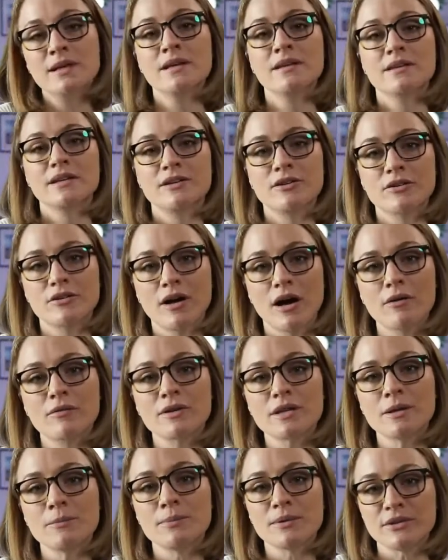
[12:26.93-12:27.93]
then you're not
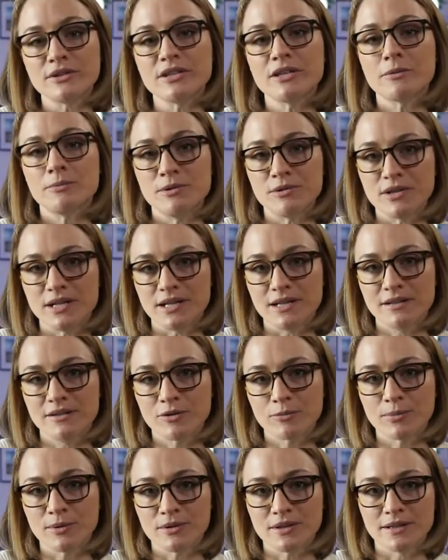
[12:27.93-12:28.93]
really building community.
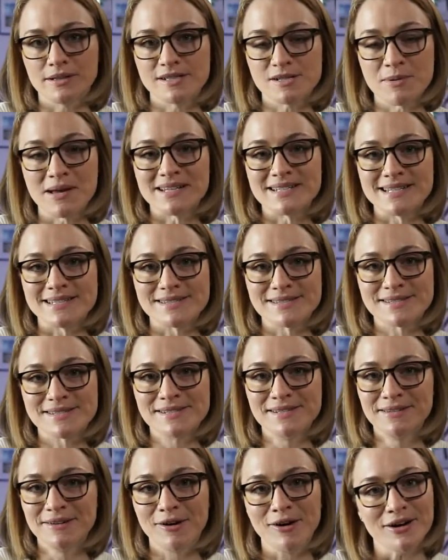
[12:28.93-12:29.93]
You're building
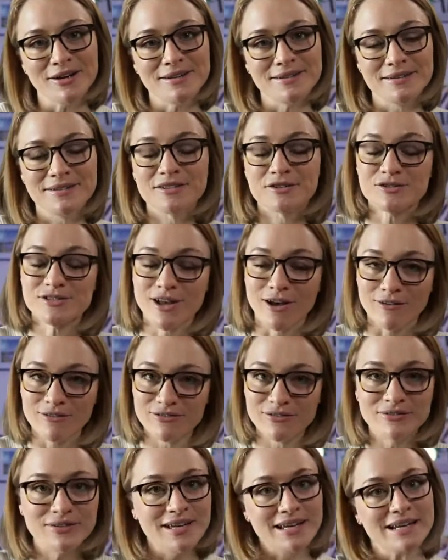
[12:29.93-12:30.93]
dependence on
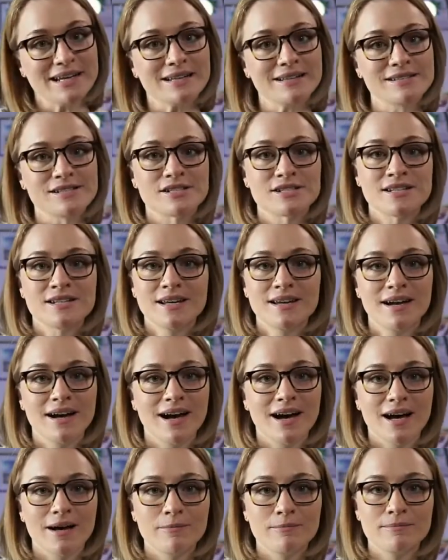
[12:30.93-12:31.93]
yourself and
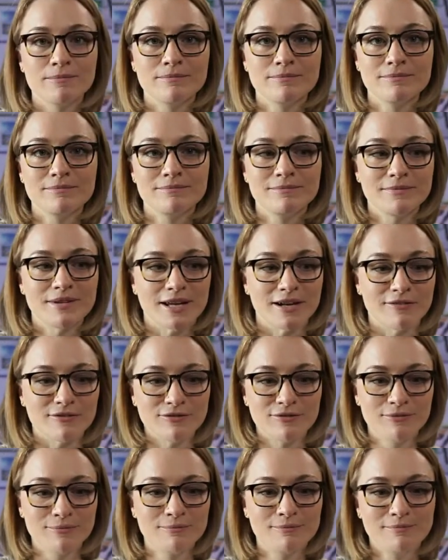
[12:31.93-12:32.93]
kind
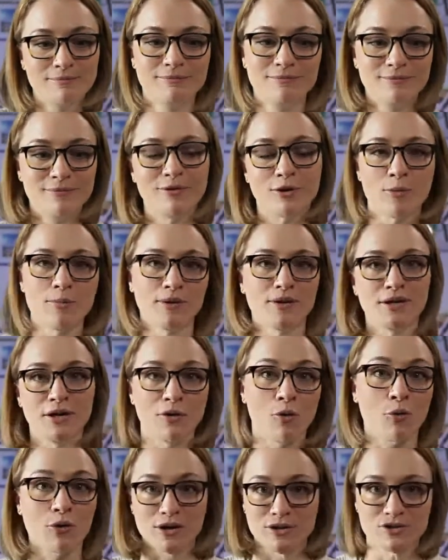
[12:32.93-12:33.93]
of your ability to
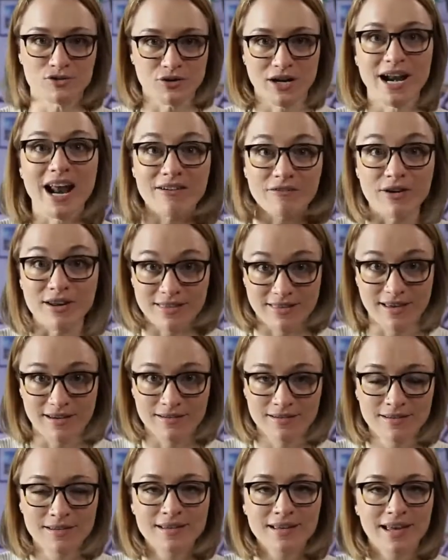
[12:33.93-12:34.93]
orchestrate everything.
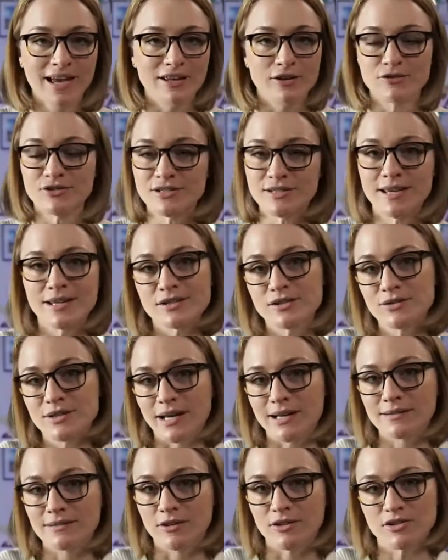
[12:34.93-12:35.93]
And you just can't do
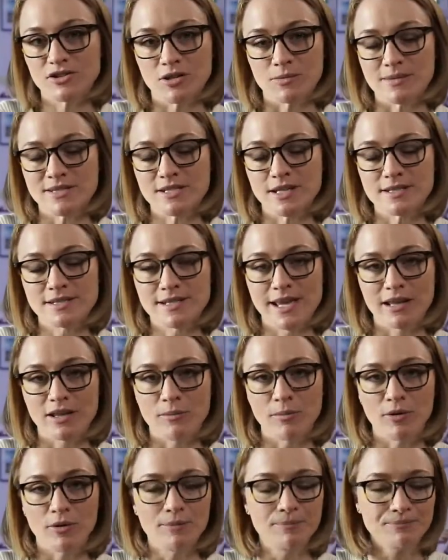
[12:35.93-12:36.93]
that long term. It's not
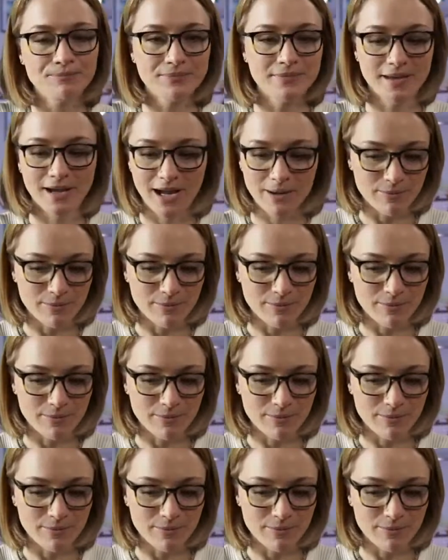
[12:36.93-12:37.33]
scalable. Hi,